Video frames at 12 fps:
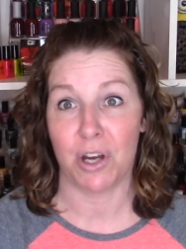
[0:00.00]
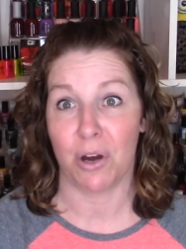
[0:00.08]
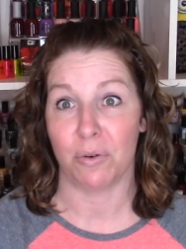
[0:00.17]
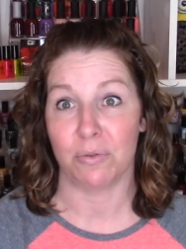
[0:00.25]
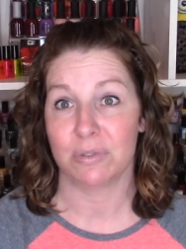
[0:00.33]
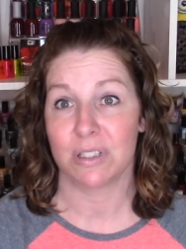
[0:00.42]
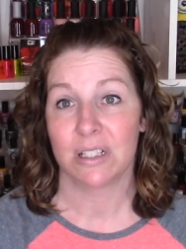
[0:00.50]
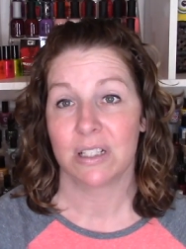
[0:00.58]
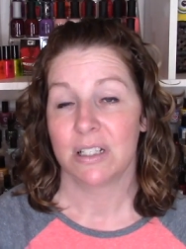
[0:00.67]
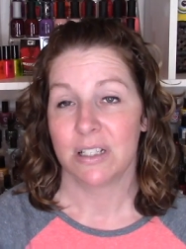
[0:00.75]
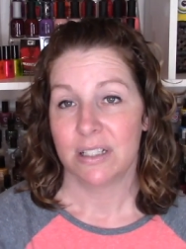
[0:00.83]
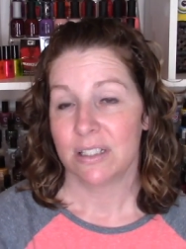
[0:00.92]
don't.
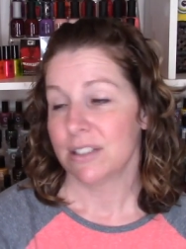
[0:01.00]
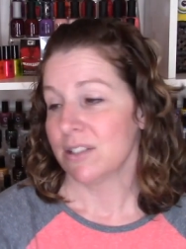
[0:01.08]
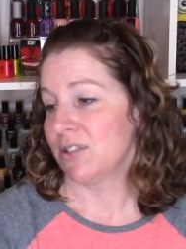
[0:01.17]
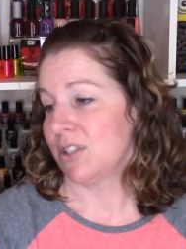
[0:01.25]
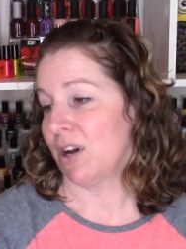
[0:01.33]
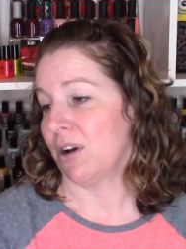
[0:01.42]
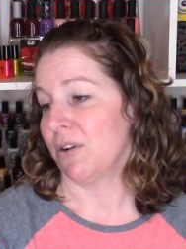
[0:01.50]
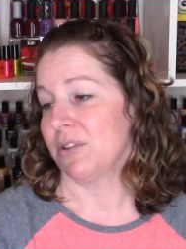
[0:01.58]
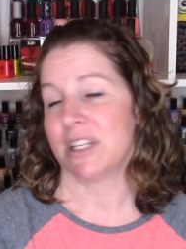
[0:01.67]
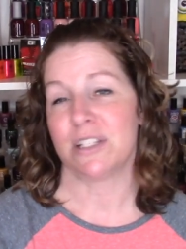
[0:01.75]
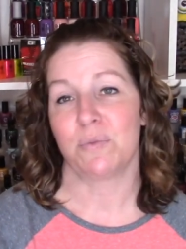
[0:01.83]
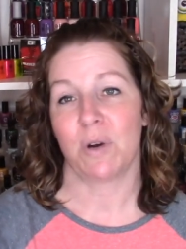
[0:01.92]
So
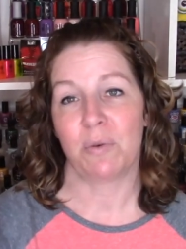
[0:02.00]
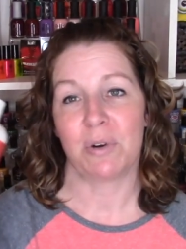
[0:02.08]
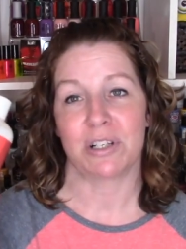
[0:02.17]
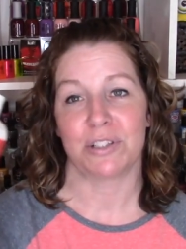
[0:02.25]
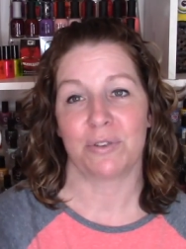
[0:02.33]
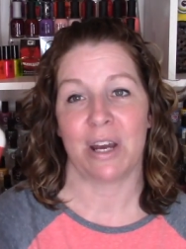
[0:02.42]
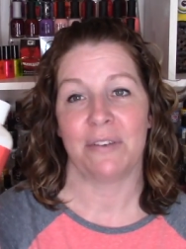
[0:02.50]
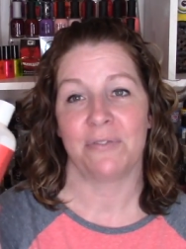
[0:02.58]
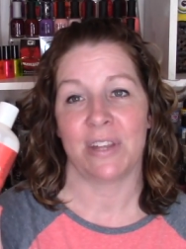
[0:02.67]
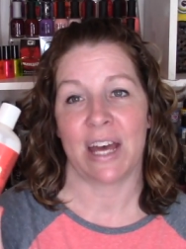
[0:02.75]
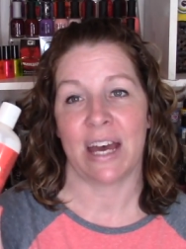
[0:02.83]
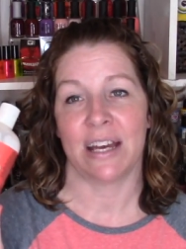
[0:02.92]
this one works great
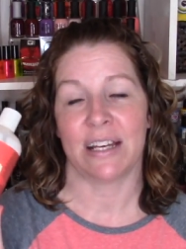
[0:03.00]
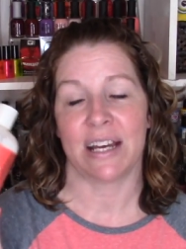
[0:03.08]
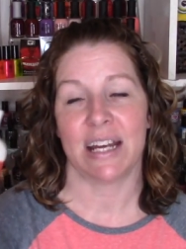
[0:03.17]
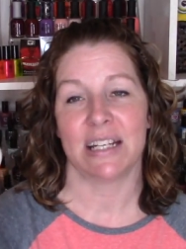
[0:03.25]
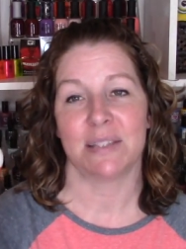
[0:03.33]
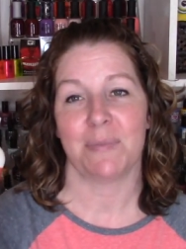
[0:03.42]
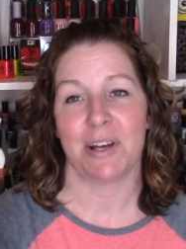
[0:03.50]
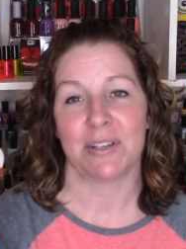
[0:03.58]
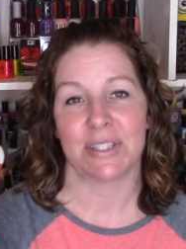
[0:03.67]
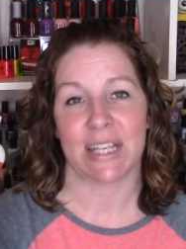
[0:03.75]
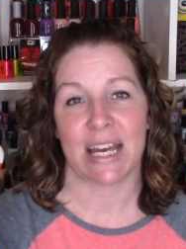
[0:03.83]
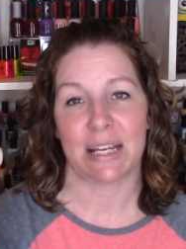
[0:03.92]
for that. It kind of
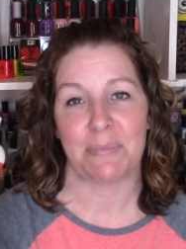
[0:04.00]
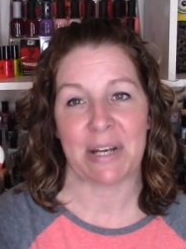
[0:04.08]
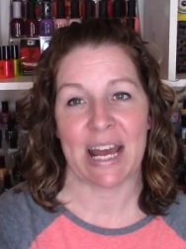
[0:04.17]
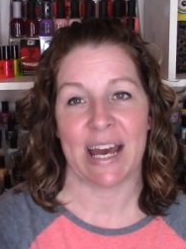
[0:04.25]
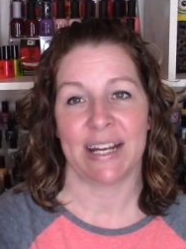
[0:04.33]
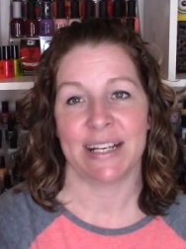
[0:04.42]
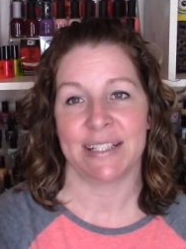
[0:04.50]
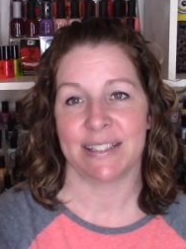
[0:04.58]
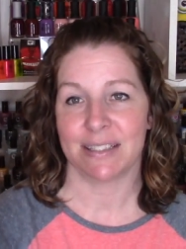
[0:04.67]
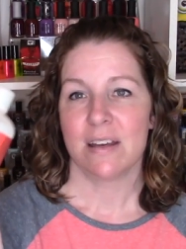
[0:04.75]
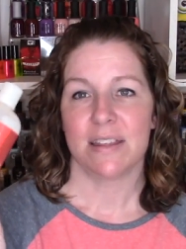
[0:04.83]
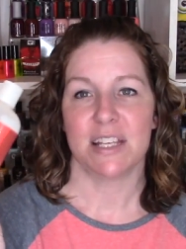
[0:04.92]
smells like
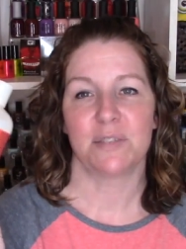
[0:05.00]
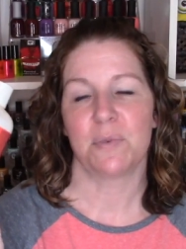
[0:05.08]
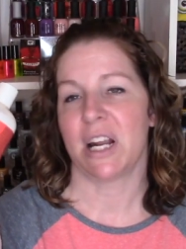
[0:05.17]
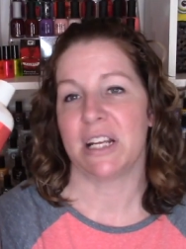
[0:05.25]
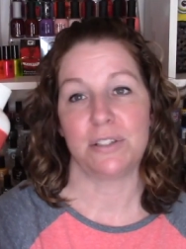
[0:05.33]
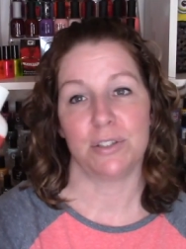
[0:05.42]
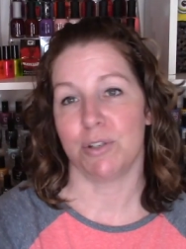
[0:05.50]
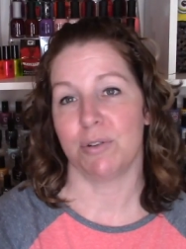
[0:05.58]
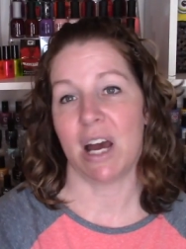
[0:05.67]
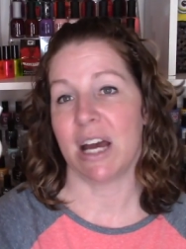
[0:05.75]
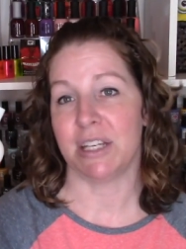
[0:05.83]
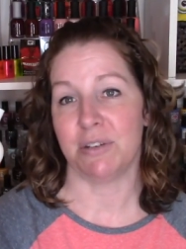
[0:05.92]
bananas. This one I do
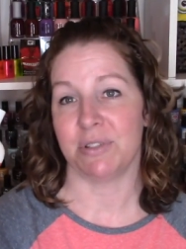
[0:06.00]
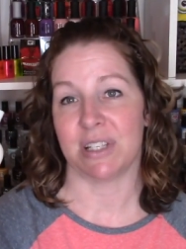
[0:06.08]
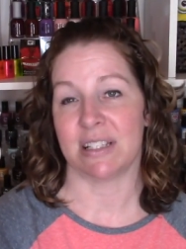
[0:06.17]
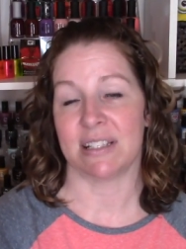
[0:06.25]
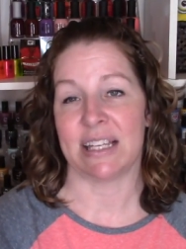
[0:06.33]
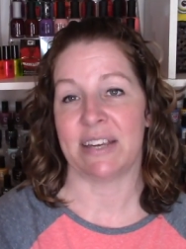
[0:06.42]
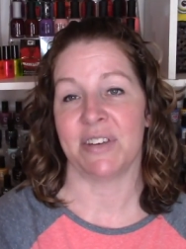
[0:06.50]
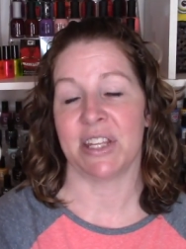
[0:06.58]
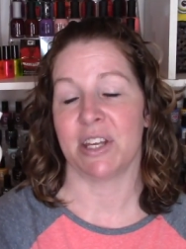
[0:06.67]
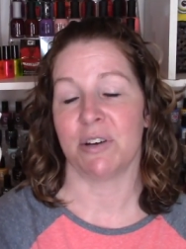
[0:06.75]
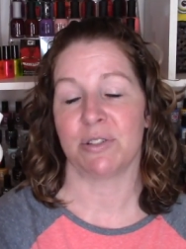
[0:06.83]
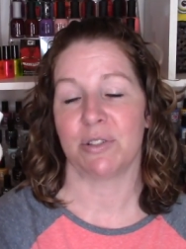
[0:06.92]
not use as a
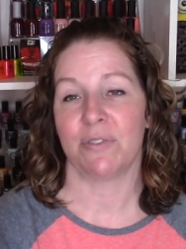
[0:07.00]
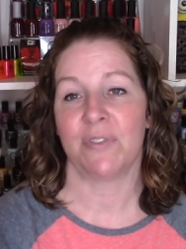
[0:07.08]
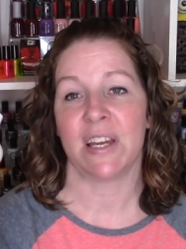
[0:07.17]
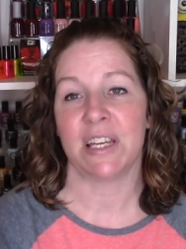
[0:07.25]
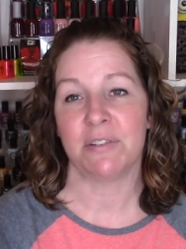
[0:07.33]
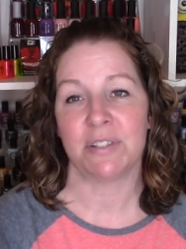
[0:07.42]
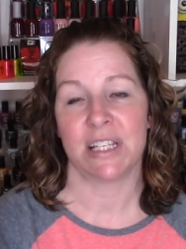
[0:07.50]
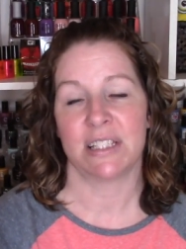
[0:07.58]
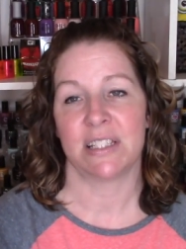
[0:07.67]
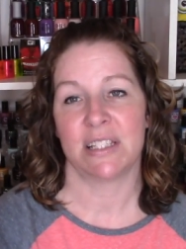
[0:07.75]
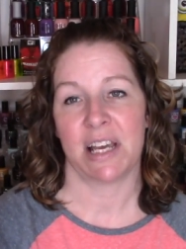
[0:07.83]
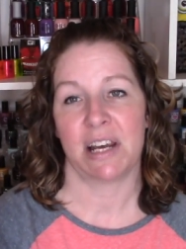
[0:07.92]
leave-in though. So if I use
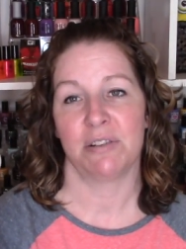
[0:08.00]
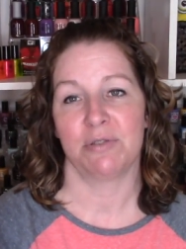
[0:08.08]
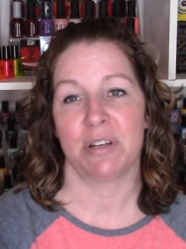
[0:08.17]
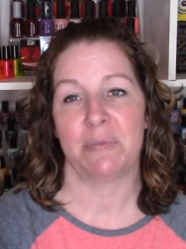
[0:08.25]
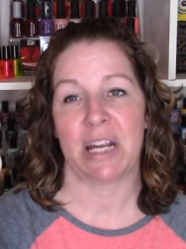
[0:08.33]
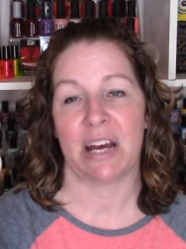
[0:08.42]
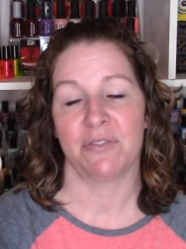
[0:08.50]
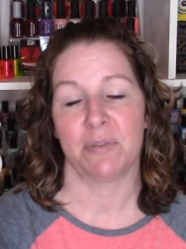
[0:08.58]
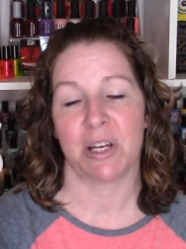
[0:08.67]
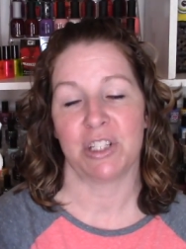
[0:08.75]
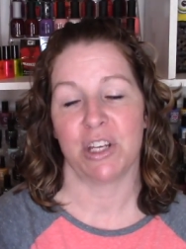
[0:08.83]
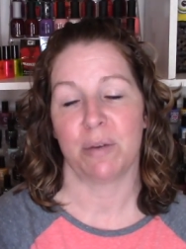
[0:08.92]
this as a hair treatment after
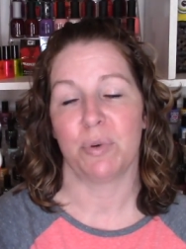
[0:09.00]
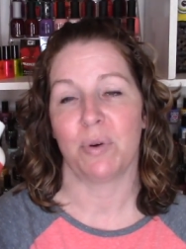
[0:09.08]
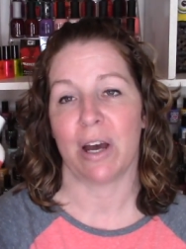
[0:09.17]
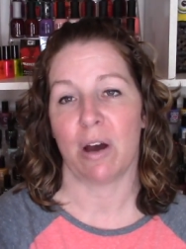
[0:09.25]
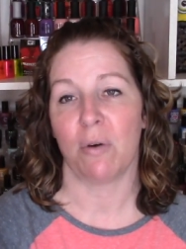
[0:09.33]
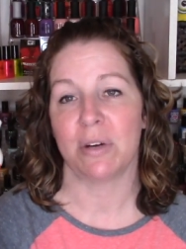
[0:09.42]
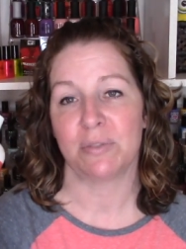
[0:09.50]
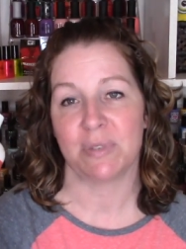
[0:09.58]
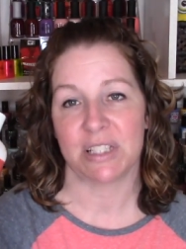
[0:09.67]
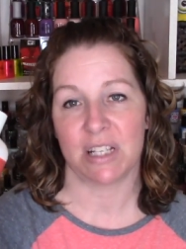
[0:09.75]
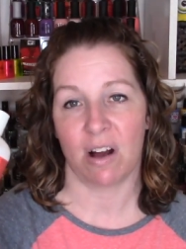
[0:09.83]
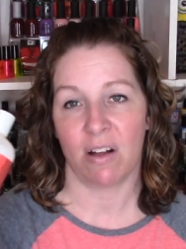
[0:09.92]
my shampoo, I always
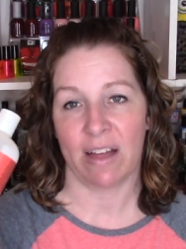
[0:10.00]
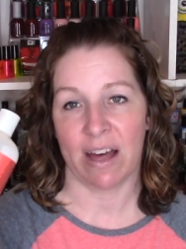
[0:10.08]
rinse it all